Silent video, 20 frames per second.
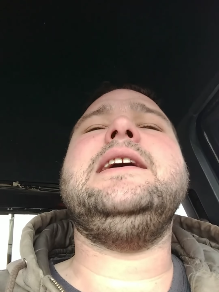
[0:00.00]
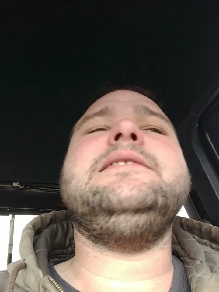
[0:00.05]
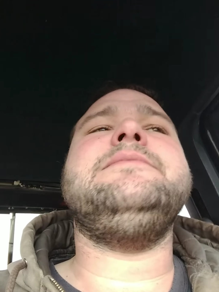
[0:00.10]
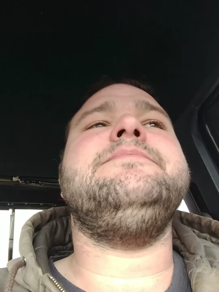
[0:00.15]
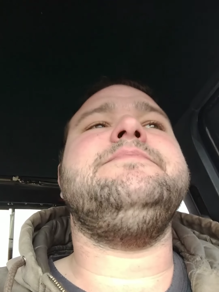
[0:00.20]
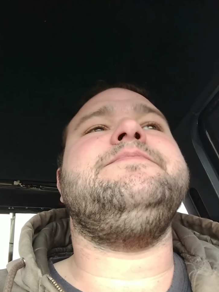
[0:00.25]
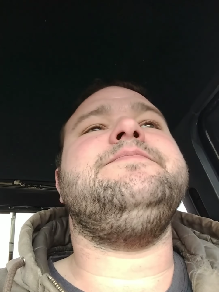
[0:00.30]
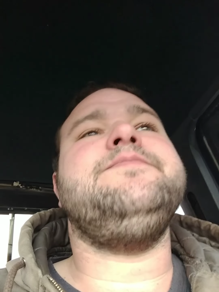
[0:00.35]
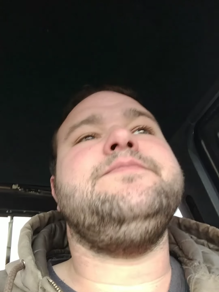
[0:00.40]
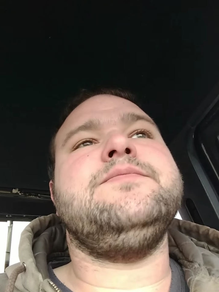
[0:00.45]

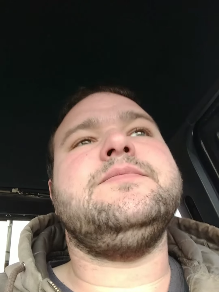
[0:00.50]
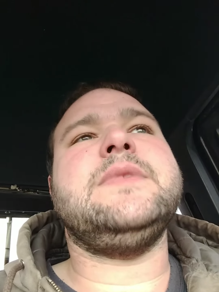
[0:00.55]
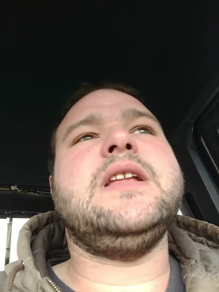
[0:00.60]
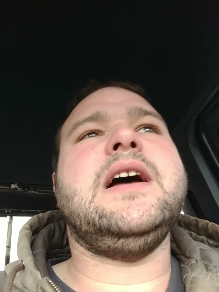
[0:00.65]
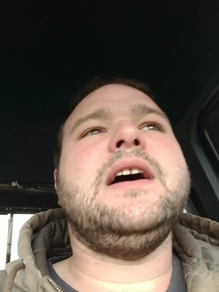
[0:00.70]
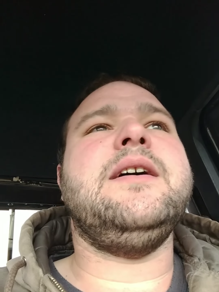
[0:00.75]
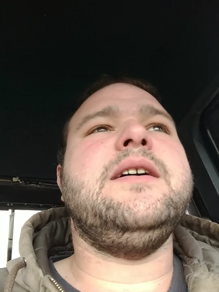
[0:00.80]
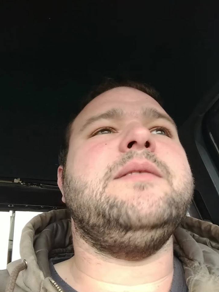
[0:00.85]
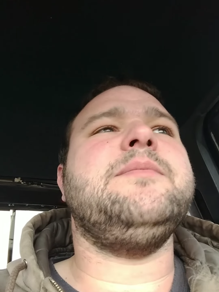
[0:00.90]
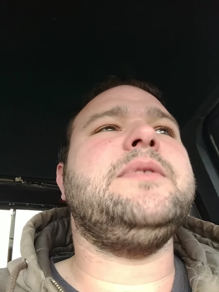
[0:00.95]

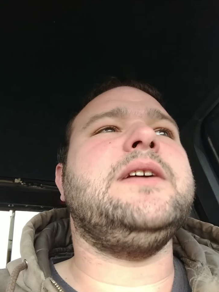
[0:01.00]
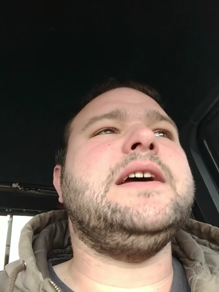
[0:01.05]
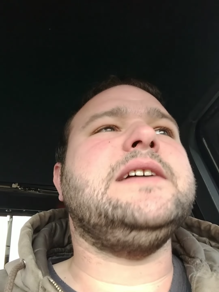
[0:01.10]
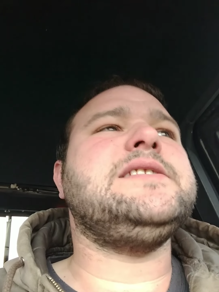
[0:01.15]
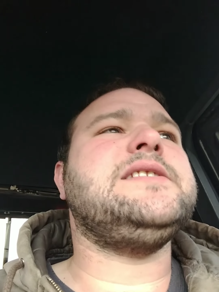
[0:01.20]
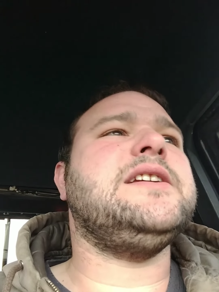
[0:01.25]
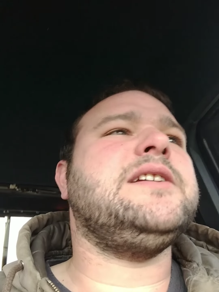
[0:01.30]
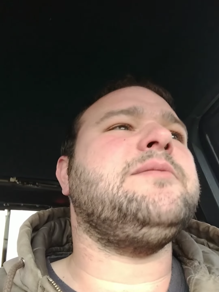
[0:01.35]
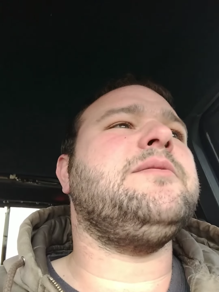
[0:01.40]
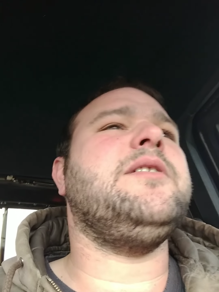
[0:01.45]
I'm
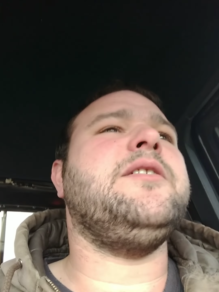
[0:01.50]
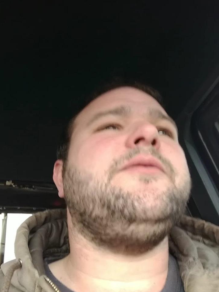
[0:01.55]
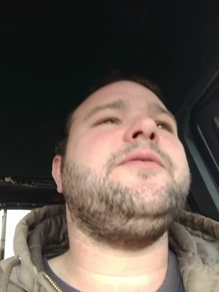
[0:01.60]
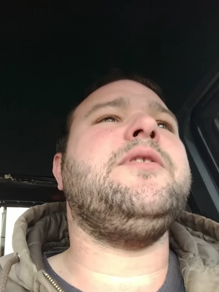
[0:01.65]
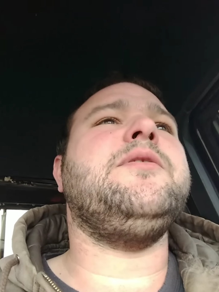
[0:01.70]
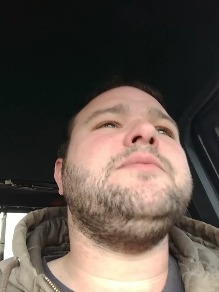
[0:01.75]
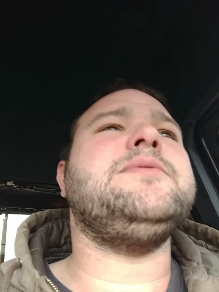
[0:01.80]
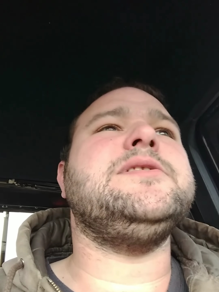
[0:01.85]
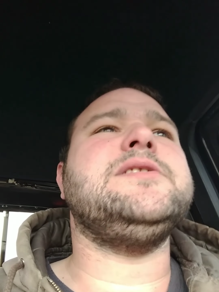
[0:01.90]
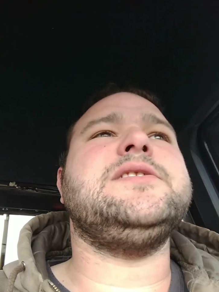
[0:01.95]
guessing if
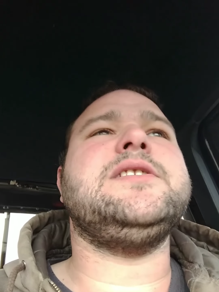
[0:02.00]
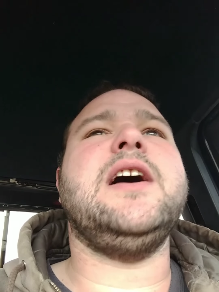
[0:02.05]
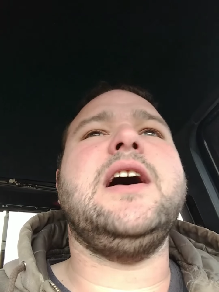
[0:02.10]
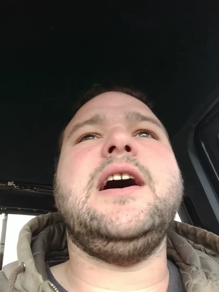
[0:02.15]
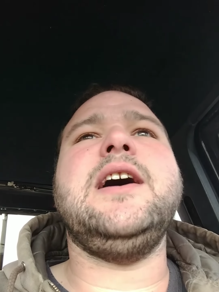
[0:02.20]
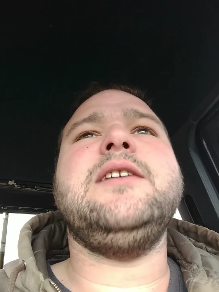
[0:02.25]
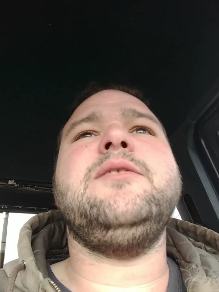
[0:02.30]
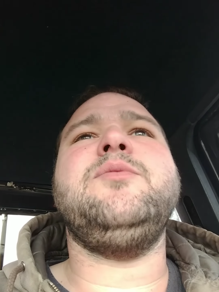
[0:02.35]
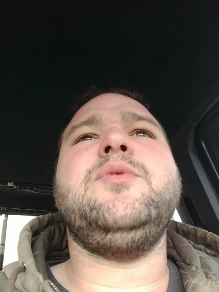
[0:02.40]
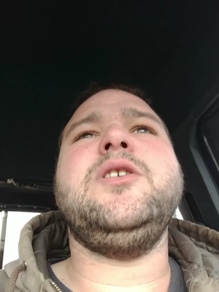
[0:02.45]
it was
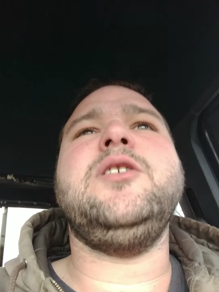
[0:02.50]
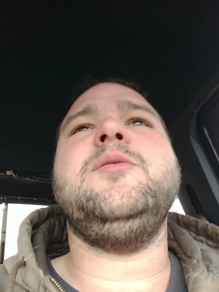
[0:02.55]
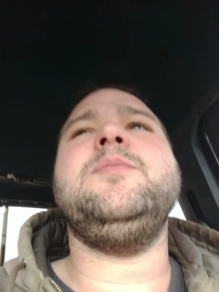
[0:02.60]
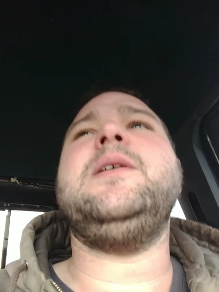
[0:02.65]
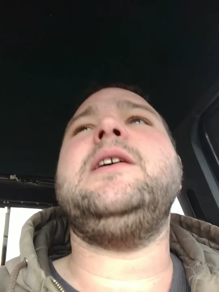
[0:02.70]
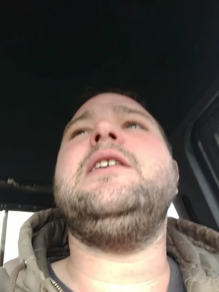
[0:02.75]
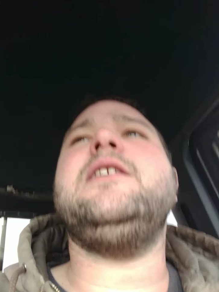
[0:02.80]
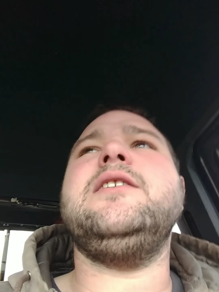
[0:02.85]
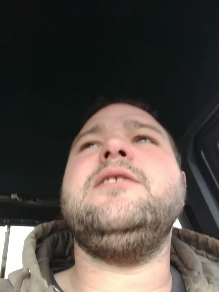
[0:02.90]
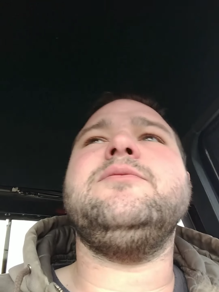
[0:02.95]
hot wheel
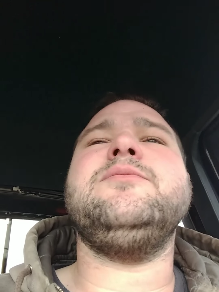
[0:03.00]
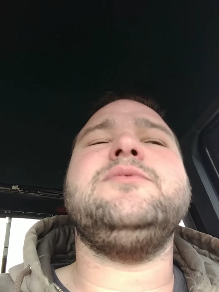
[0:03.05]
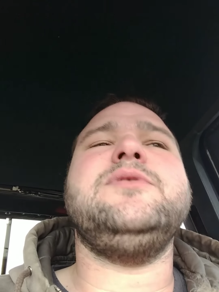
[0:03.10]
bearing,